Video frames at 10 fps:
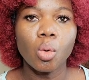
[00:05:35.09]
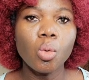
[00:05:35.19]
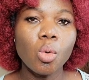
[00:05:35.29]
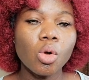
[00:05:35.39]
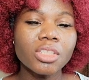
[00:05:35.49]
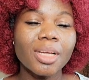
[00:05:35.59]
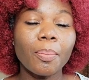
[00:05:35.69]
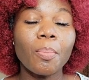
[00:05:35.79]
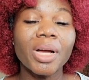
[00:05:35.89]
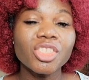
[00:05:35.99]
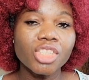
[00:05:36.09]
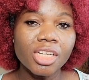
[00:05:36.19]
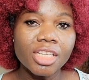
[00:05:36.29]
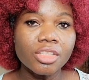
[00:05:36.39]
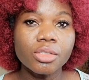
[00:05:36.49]
who hold a
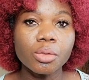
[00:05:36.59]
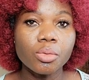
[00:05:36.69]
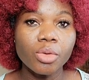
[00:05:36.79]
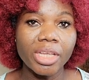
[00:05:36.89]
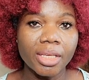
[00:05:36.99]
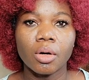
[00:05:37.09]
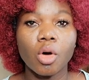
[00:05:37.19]
bachelor's degree